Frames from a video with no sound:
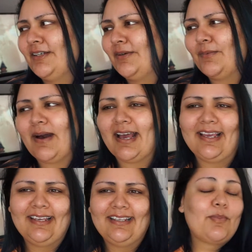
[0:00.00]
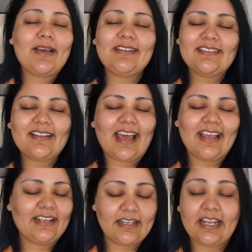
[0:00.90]
why? But
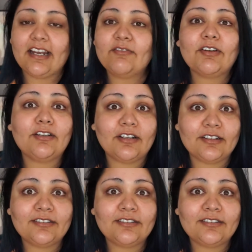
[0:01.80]
I never learned.